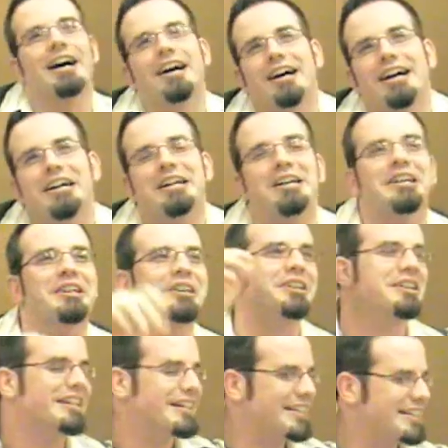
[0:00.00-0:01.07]

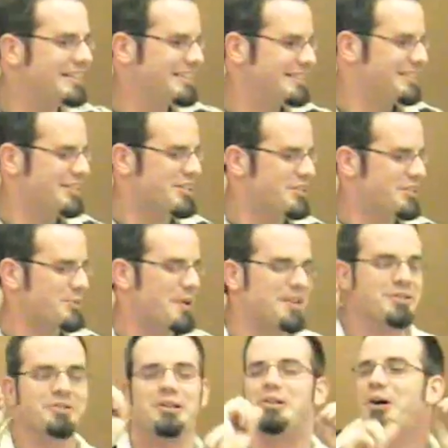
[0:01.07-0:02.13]
Oh, do
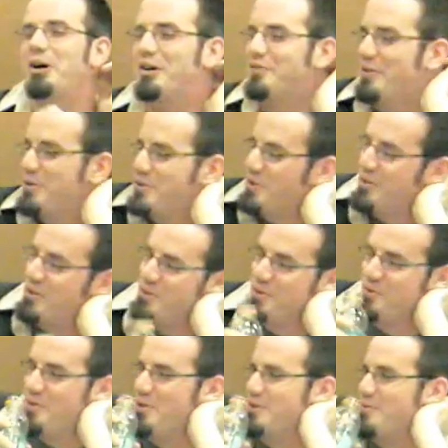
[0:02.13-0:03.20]
I tell the long version or the
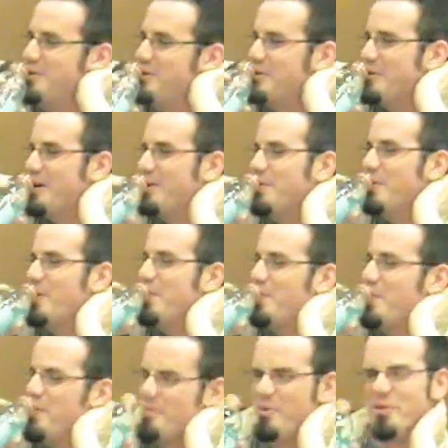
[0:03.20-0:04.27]
short version of the story?
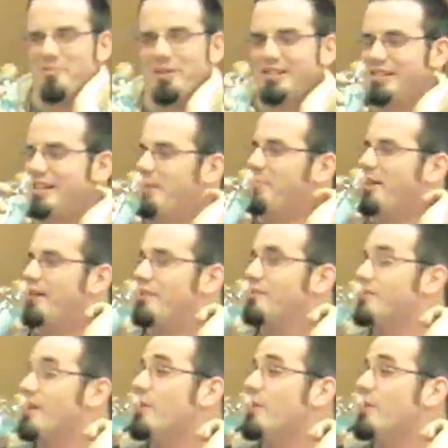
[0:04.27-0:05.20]
They're both about the same length.